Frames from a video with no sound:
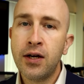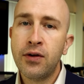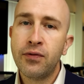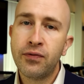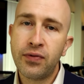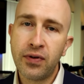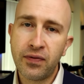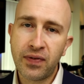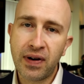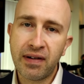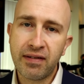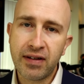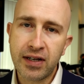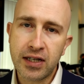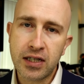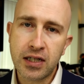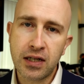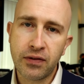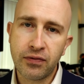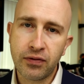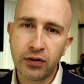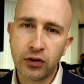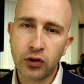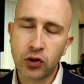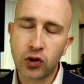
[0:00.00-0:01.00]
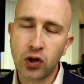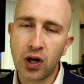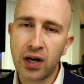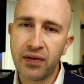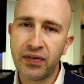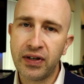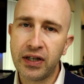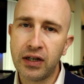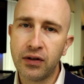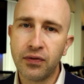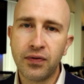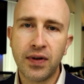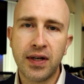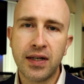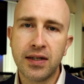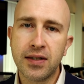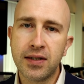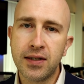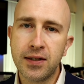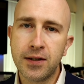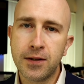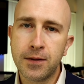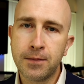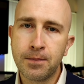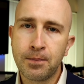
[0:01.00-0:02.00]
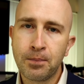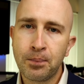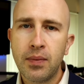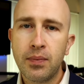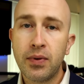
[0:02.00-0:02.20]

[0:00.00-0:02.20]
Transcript: for various different driving offences.